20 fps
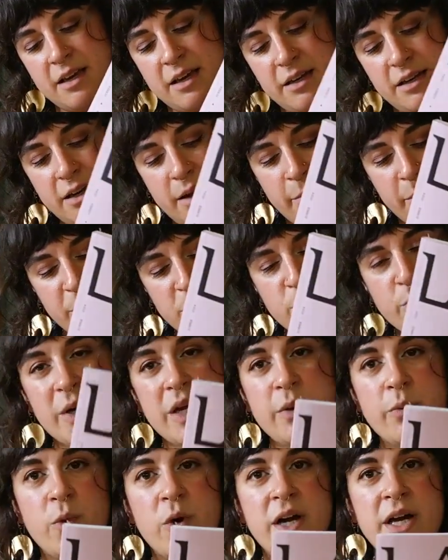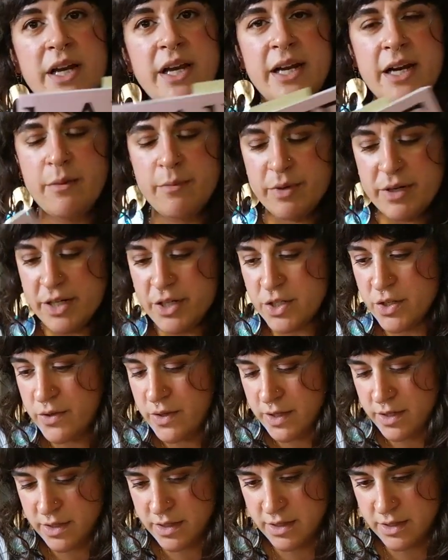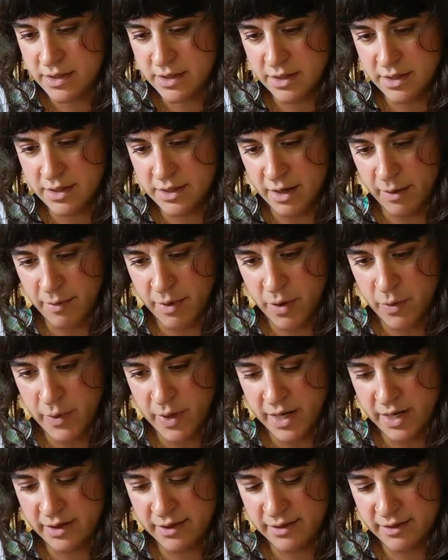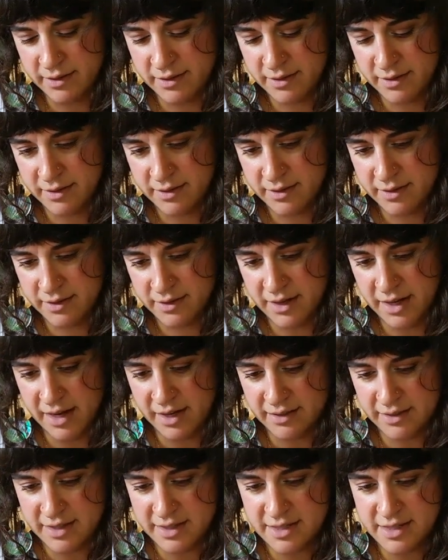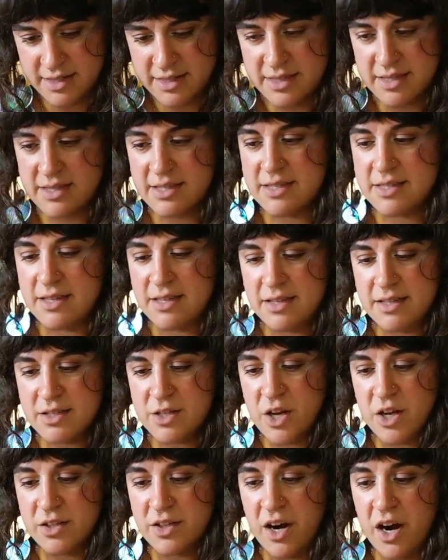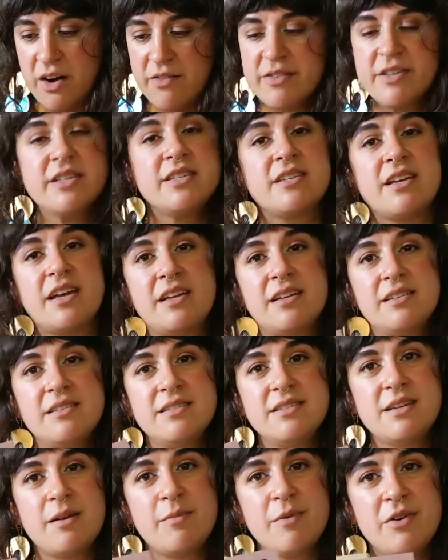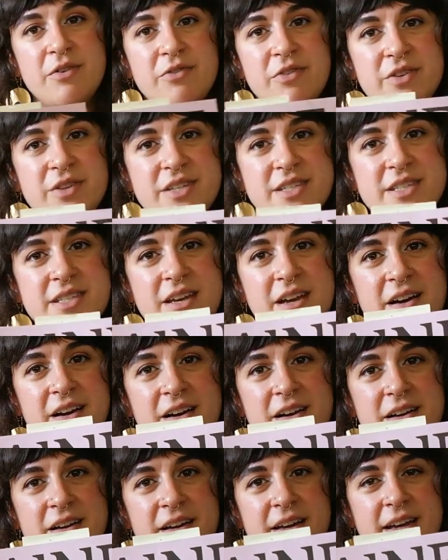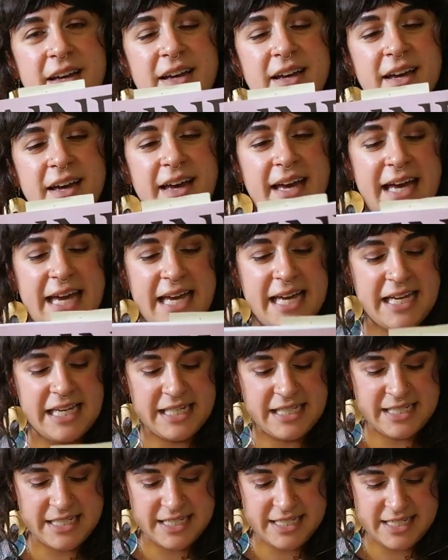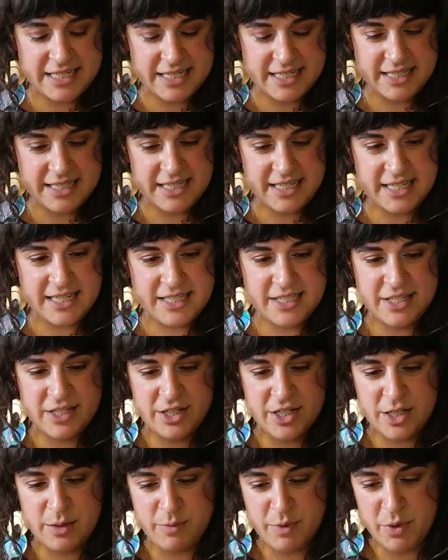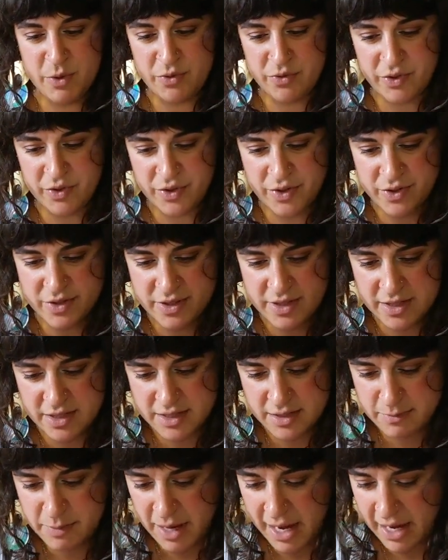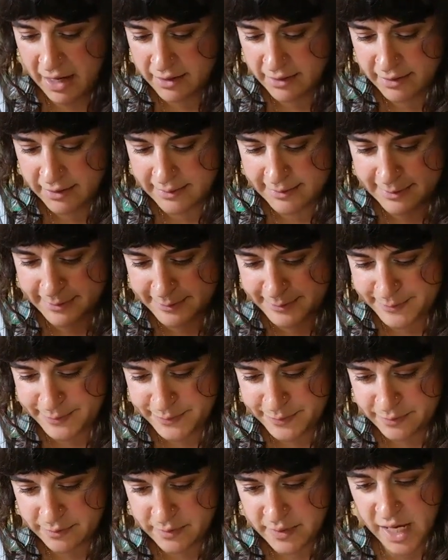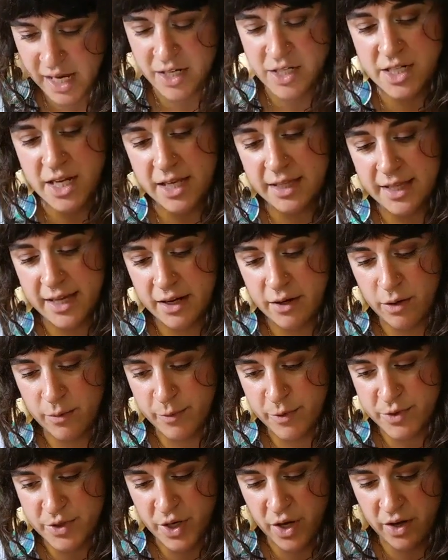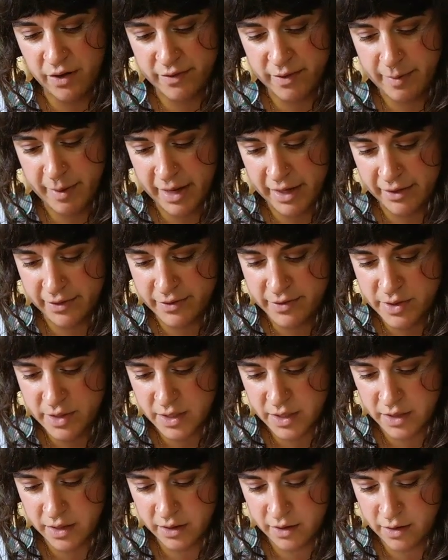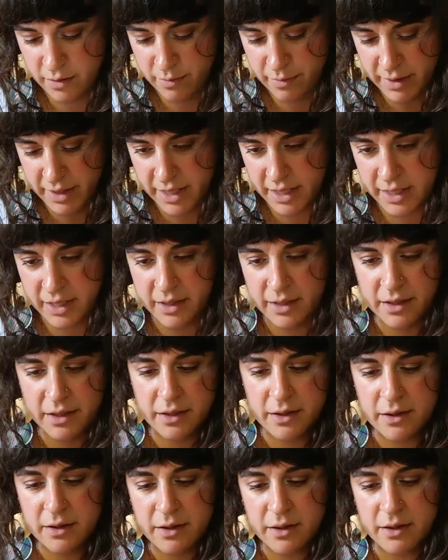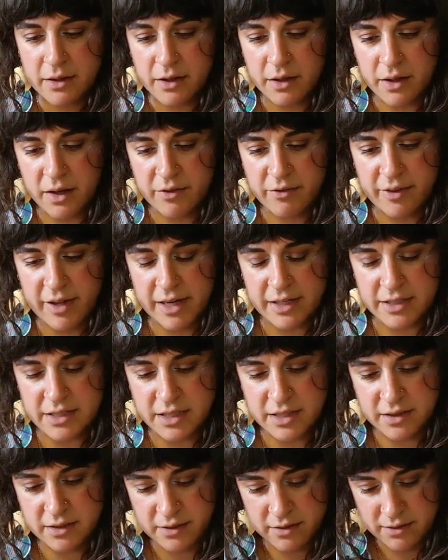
number 21, and I'm pretty sure this is the summer one. Yeah, it's called Harvest Sun Summer for this year. And it's just beautiful. There's this pattern. Actually, I like almost all of the patterns in here, but here, I flagged it.